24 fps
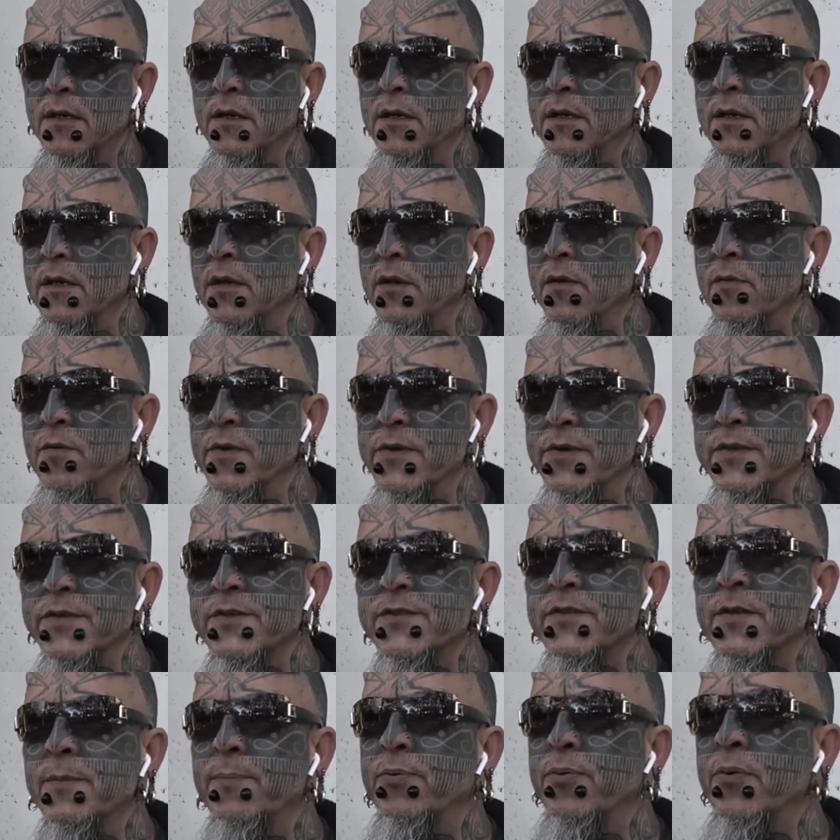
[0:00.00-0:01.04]
when the
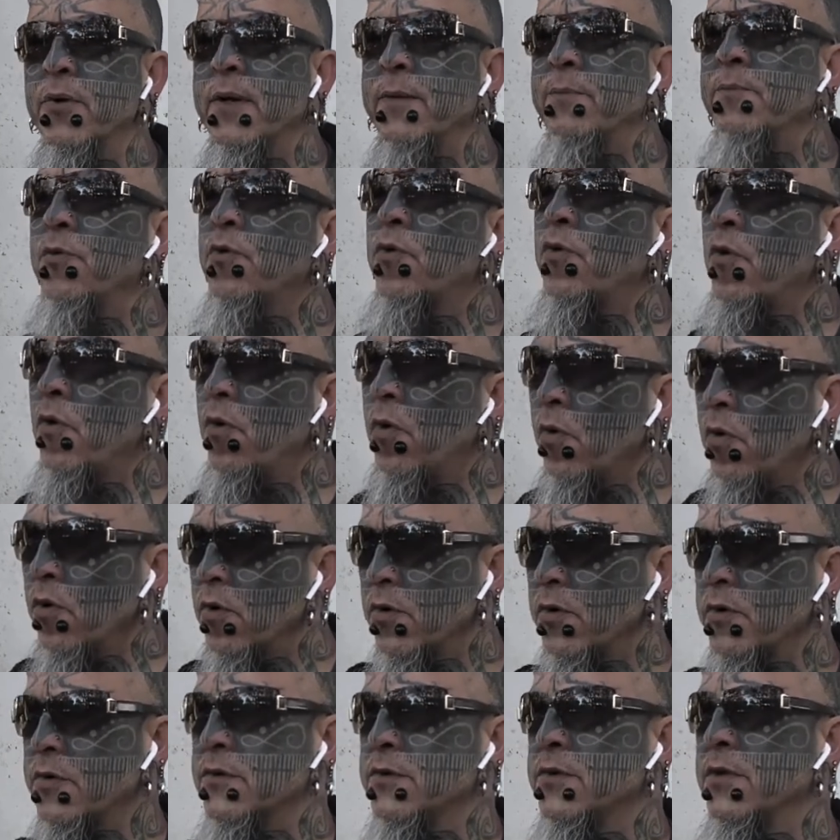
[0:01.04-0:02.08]
Supreme Court